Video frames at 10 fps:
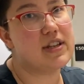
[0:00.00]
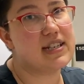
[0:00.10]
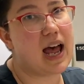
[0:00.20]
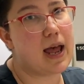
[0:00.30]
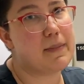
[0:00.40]
the
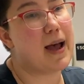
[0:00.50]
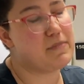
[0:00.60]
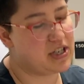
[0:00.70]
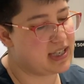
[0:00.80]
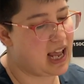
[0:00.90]
time. I'm
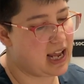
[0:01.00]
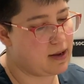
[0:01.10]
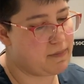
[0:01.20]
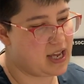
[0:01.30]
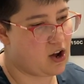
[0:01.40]
just
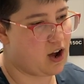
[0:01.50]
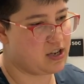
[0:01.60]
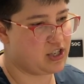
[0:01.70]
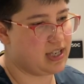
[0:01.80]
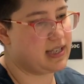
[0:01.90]
saying be
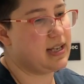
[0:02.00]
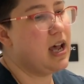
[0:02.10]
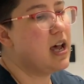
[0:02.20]
cautious.